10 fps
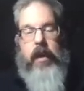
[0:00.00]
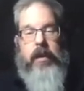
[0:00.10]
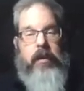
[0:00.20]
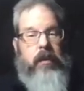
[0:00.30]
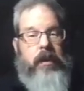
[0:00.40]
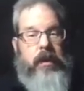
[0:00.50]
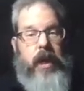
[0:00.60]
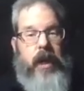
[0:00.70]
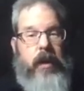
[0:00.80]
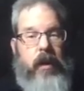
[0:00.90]
So the
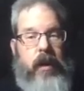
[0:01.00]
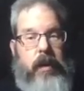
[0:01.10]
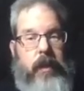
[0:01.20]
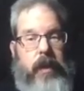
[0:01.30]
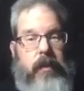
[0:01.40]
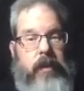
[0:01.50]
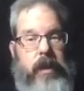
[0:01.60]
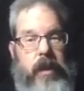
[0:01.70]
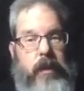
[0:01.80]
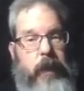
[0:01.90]
second argument you
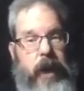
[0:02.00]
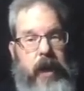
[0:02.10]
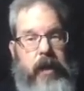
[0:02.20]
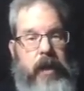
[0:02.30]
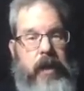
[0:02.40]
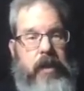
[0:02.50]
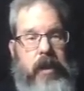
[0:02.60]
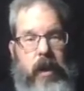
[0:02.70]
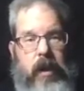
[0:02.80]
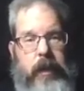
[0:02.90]
send to bind is
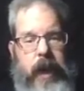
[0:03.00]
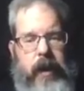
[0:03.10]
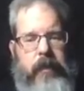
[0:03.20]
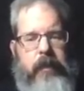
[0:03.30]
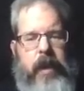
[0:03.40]
the callback.